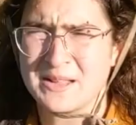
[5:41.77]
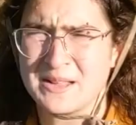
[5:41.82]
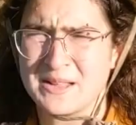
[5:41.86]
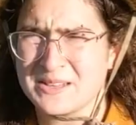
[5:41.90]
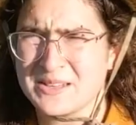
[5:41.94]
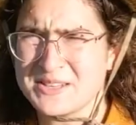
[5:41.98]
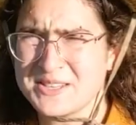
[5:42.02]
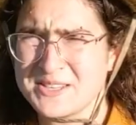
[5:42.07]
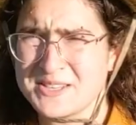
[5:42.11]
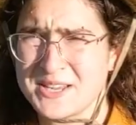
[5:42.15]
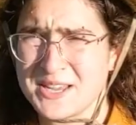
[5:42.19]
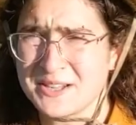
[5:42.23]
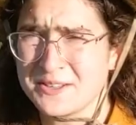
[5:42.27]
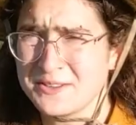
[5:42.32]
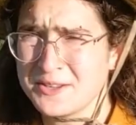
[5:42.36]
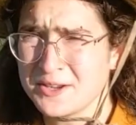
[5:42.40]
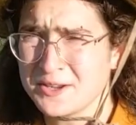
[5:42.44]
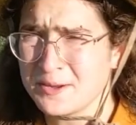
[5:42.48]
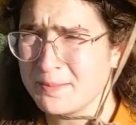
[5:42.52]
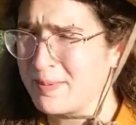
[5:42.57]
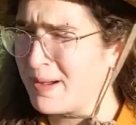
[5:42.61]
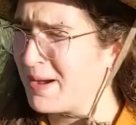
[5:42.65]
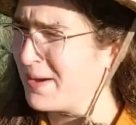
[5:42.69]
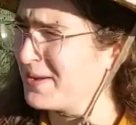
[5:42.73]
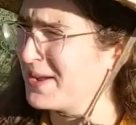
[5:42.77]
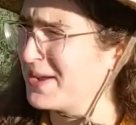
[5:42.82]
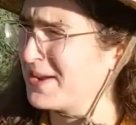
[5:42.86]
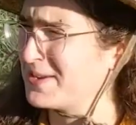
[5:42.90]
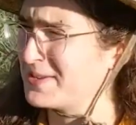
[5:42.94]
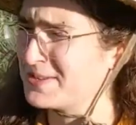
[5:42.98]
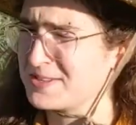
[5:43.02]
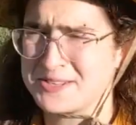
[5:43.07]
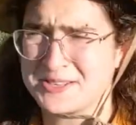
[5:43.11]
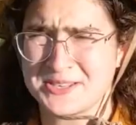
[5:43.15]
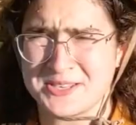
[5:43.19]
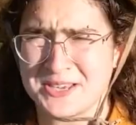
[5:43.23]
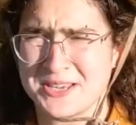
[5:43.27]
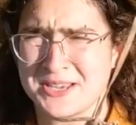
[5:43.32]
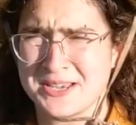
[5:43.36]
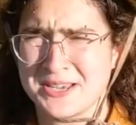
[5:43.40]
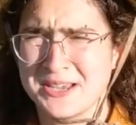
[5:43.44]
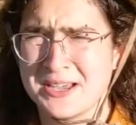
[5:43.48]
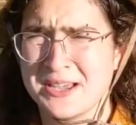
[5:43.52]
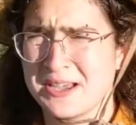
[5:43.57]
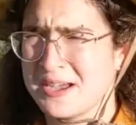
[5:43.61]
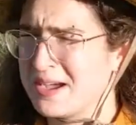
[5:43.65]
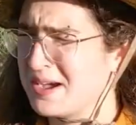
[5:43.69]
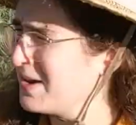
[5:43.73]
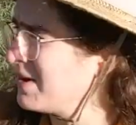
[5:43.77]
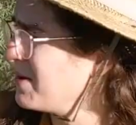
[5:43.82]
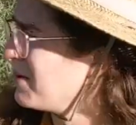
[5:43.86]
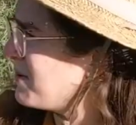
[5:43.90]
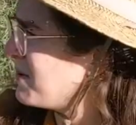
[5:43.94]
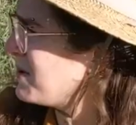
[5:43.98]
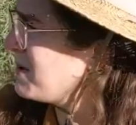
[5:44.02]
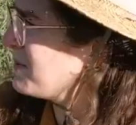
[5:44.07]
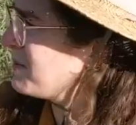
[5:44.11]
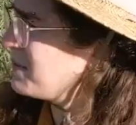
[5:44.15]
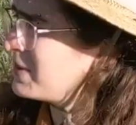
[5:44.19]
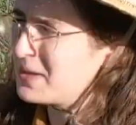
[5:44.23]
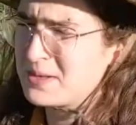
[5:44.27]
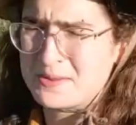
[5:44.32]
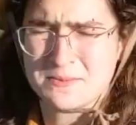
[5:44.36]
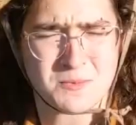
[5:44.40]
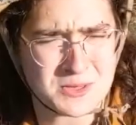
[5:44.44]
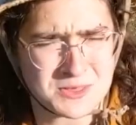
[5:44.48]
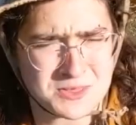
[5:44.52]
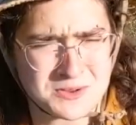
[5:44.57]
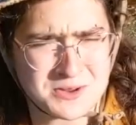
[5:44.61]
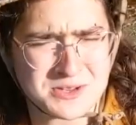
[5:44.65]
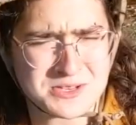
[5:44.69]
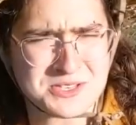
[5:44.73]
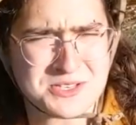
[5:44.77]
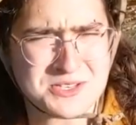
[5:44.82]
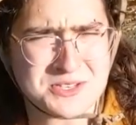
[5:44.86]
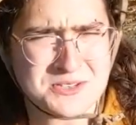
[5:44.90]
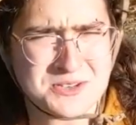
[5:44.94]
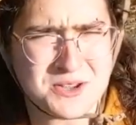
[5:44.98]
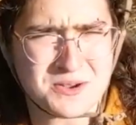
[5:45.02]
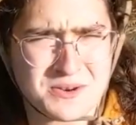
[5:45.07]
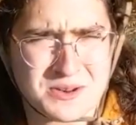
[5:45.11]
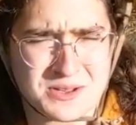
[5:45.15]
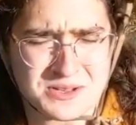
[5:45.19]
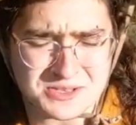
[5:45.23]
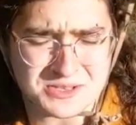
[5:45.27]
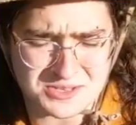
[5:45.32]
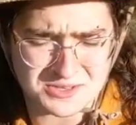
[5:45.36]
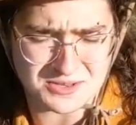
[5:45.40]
Let's take a look about here and see what there is to notice.